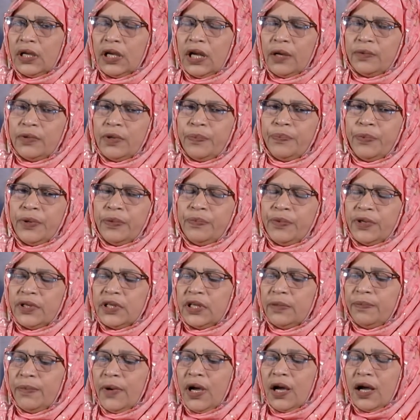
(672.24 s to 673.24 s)
Now, the
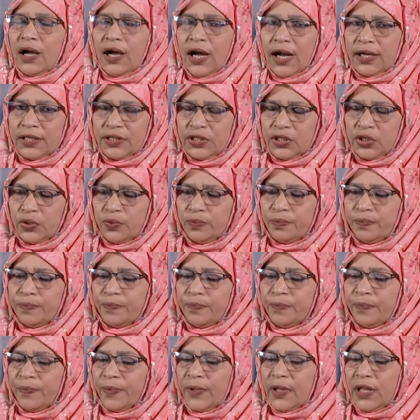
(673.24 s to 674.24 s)
primitive gut tube.
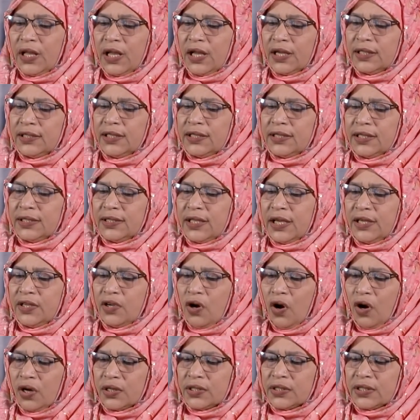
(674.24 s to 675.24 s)
This is the
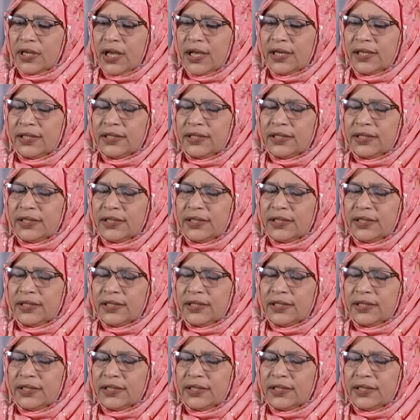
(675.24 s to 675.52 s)
yolk sac.